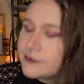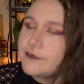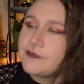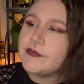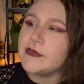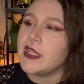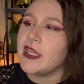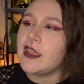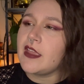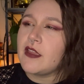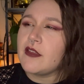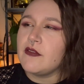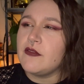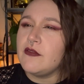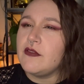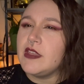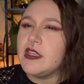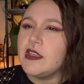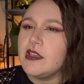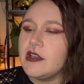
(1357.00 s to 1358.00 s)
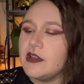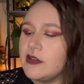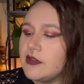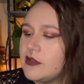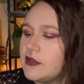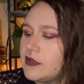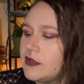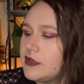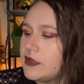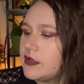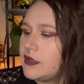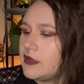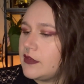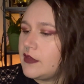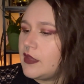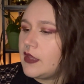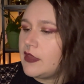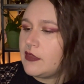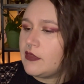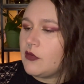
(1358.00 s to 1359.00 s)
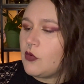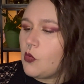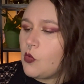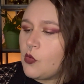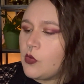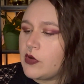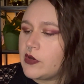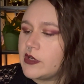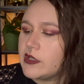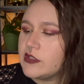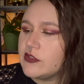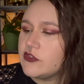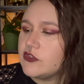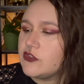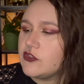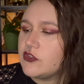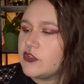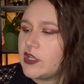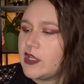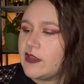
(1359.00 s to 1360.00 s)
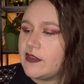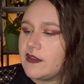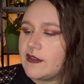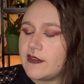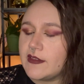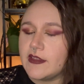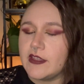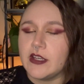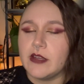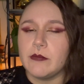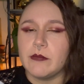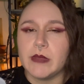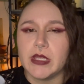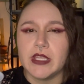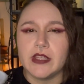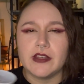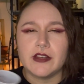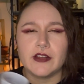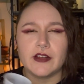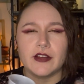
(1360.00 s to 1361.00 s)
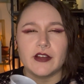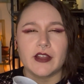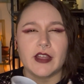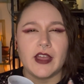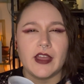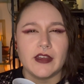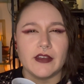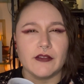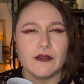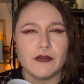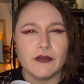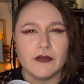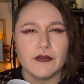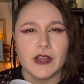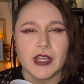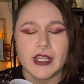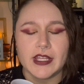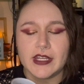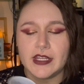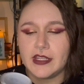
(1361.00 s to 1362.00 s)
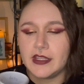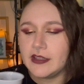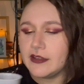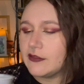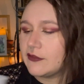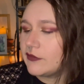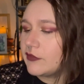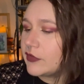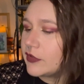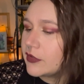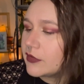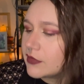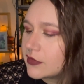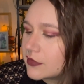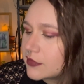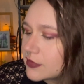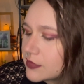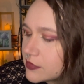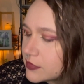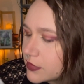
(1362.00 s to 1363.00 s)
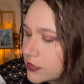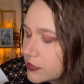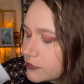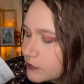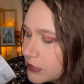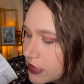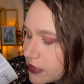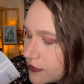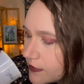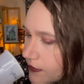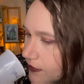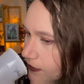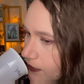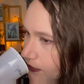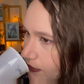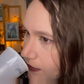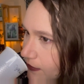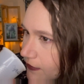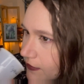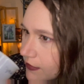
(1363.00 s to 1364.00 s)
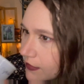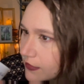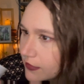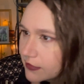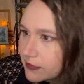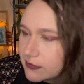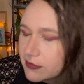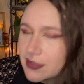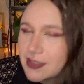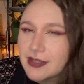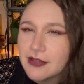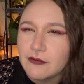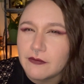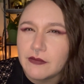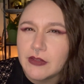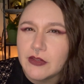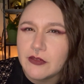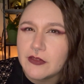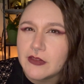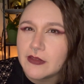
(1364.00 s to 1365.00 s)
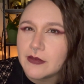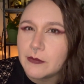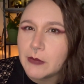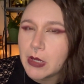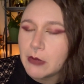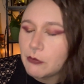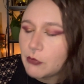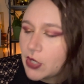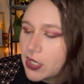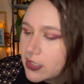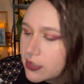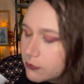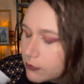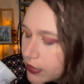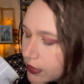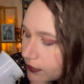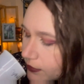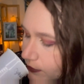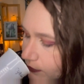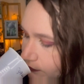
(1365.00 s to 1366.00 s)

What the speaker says: Like, I feel that the orange and the cinnamon are kind of fighting for dominance in this, and it confuses my brain a bit.